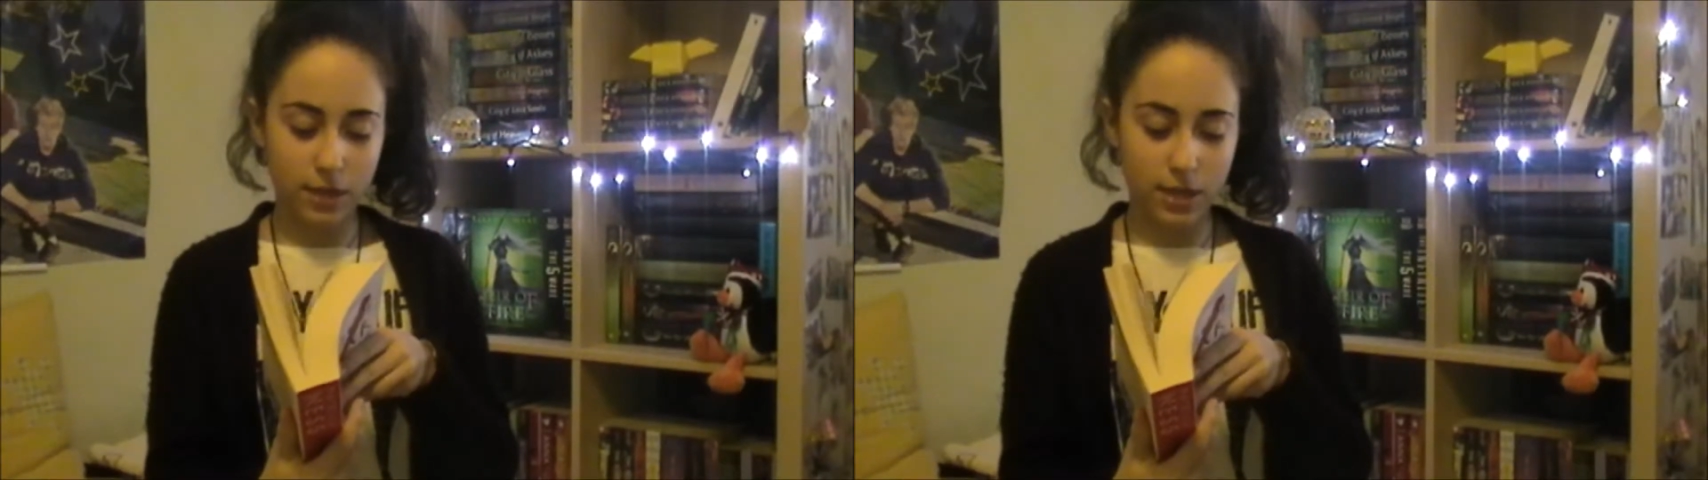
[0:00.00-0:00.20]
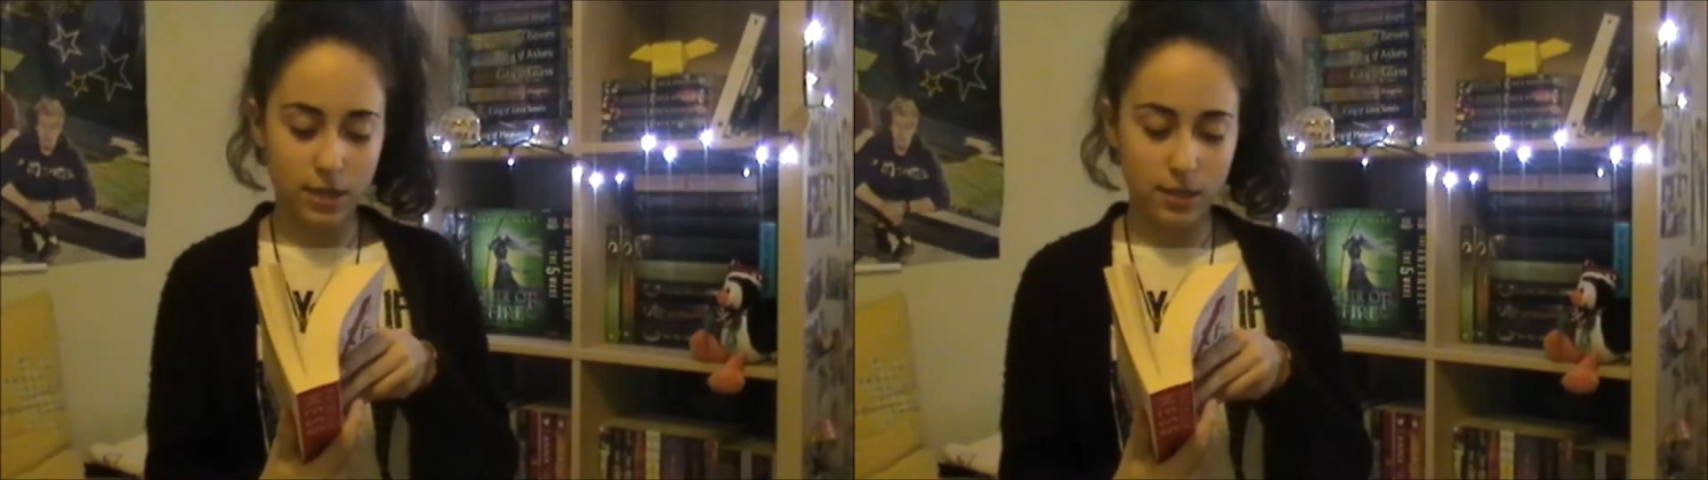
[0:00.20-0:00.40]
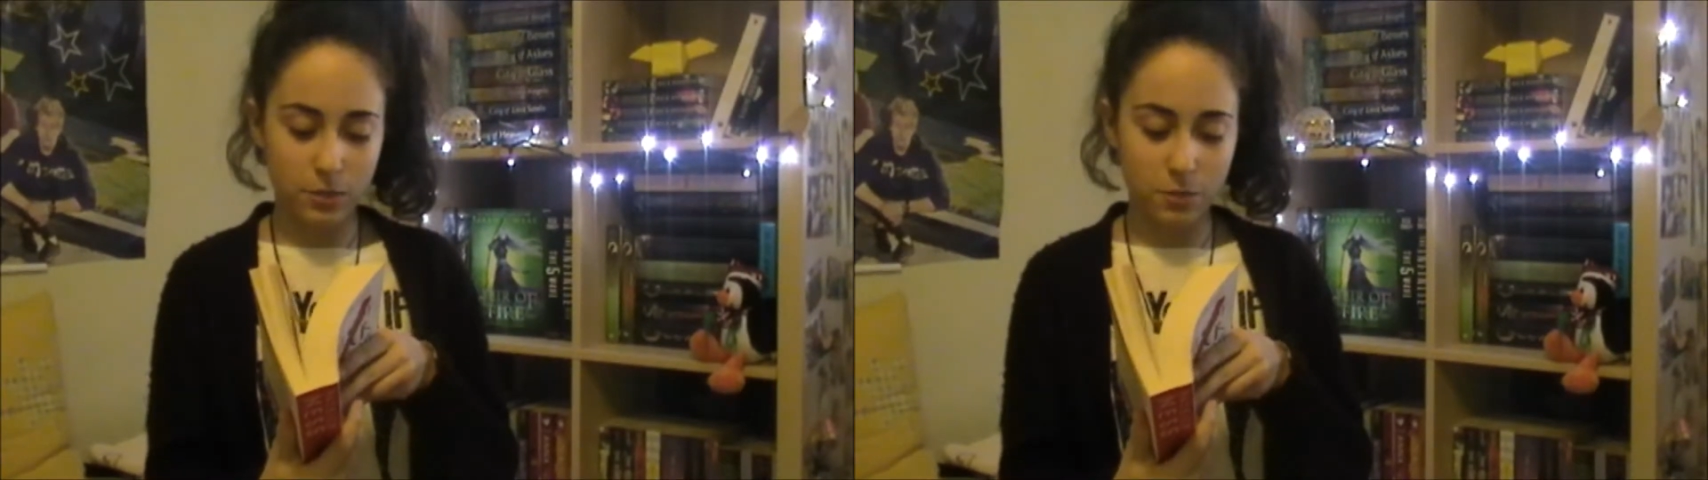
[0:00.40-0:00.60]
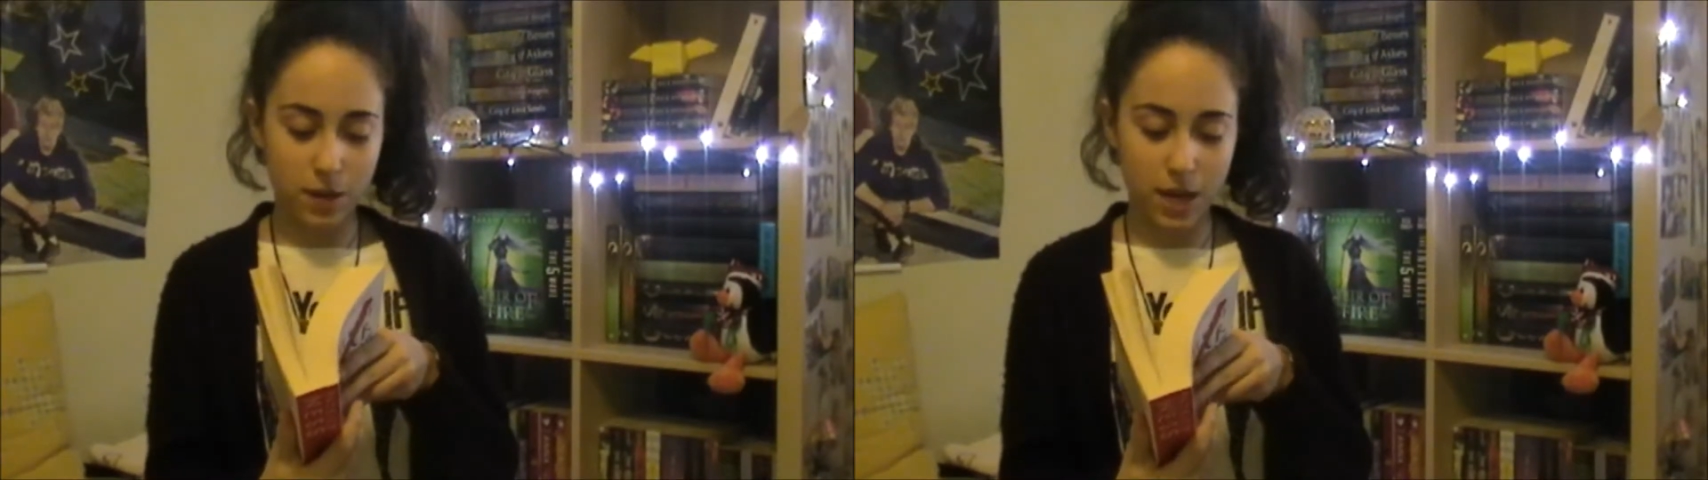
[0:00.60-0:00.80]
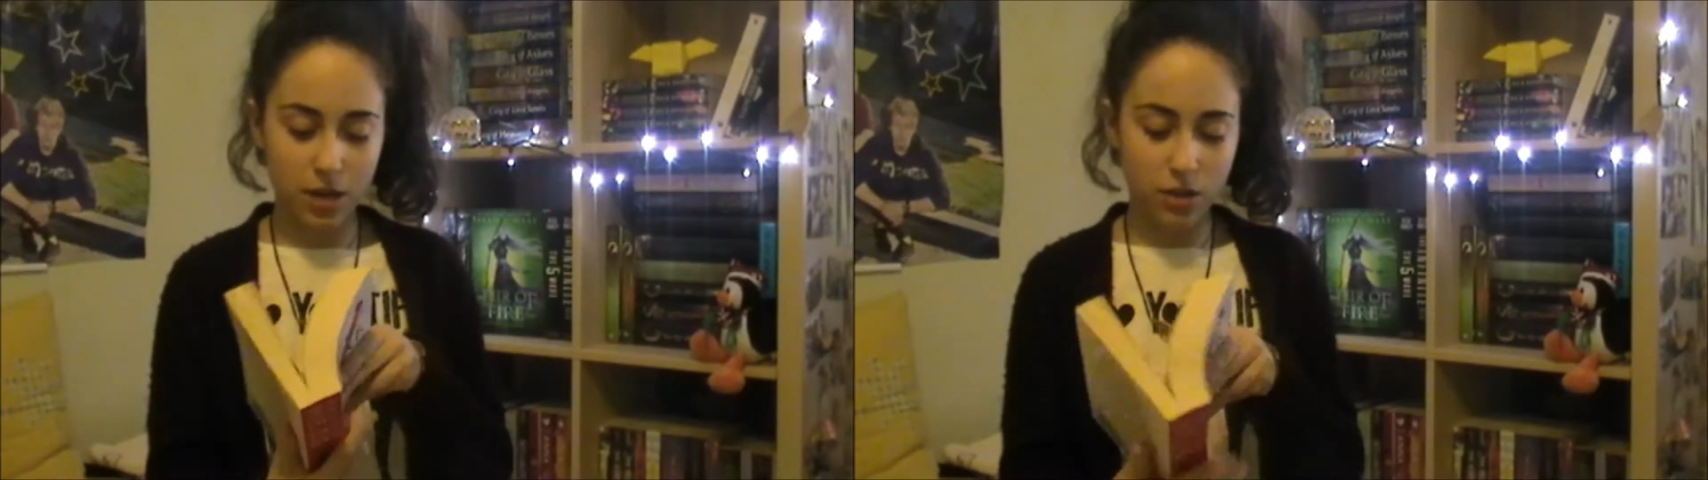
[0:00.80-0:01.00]
these
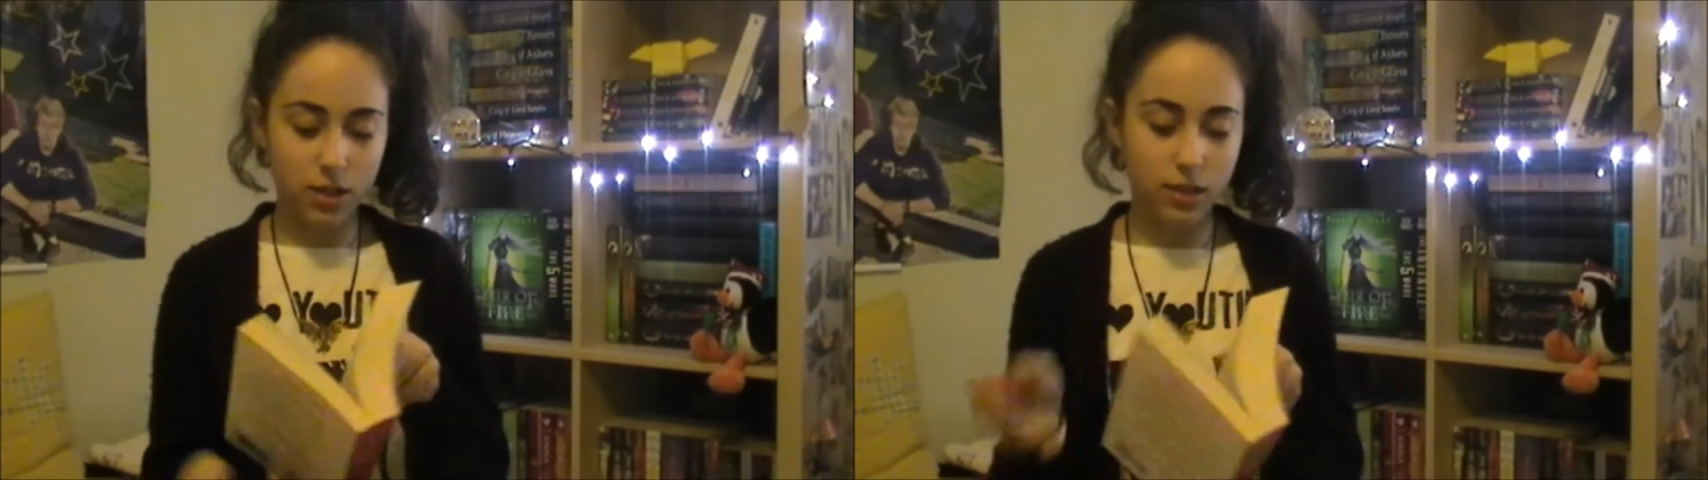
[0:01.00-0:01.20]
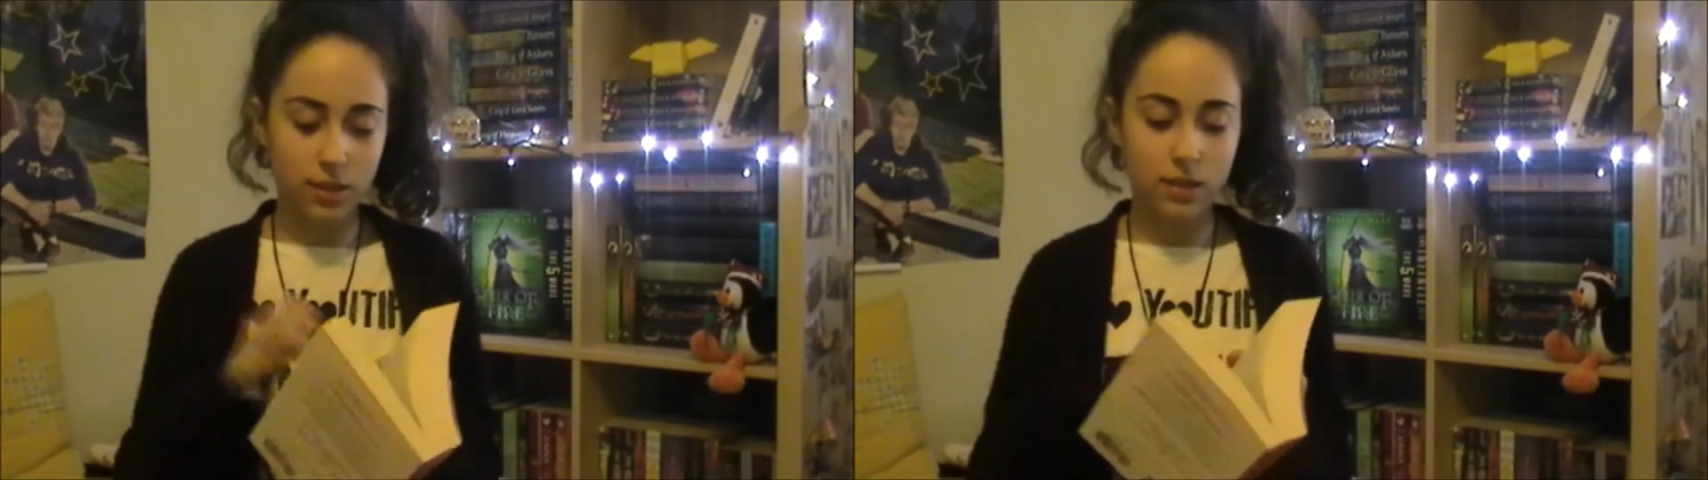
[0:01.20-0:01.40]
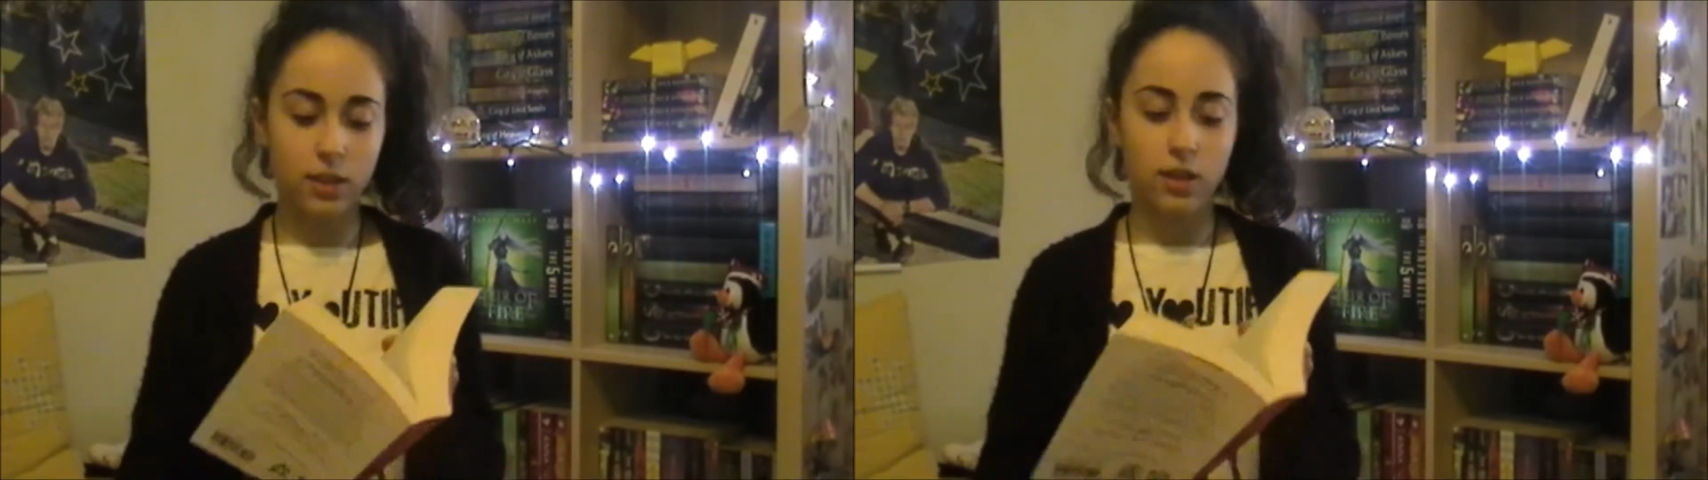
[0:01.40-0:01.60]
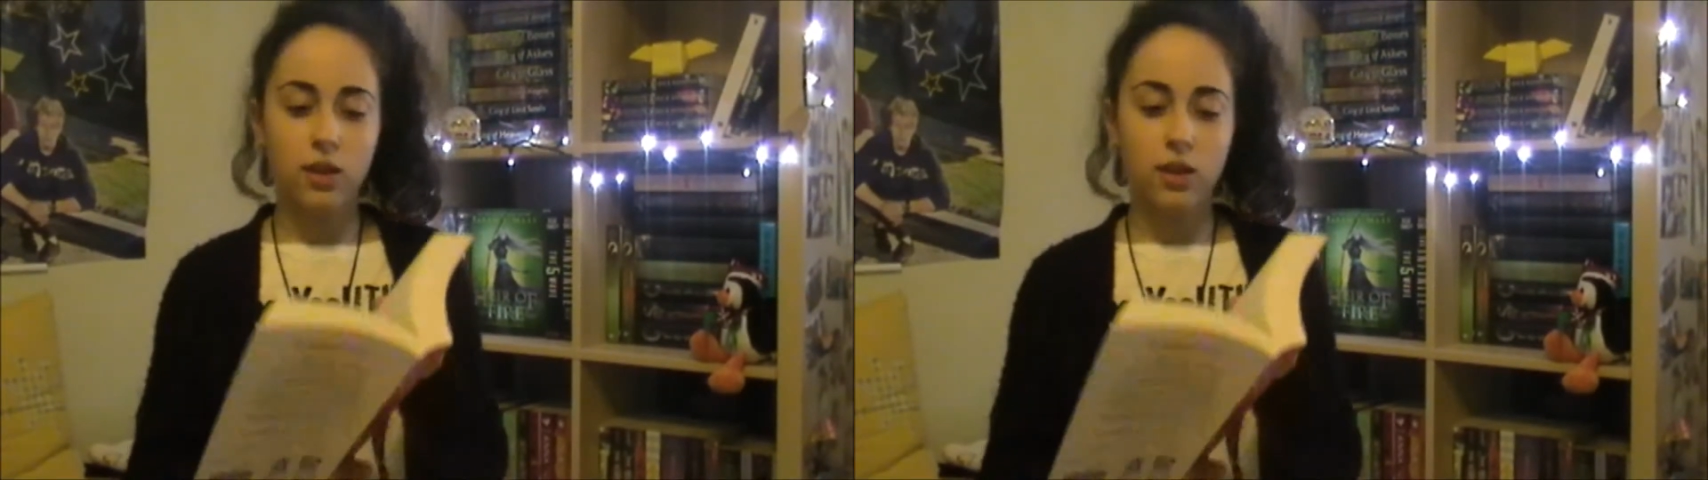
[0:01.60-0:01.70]
pages